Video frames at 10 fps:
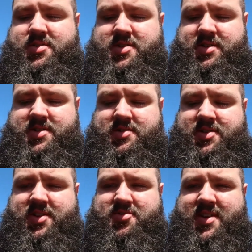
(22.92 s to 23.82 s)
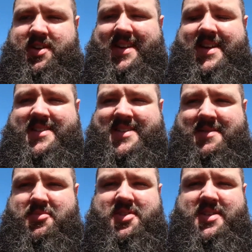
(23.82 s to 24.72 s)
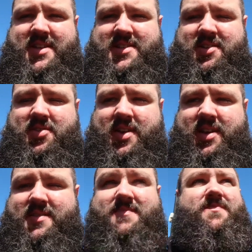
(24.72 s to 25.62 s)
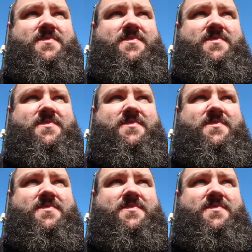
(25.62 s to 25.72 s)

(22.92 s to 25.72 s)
So this lucky trade, I need Zapdos as a lucky,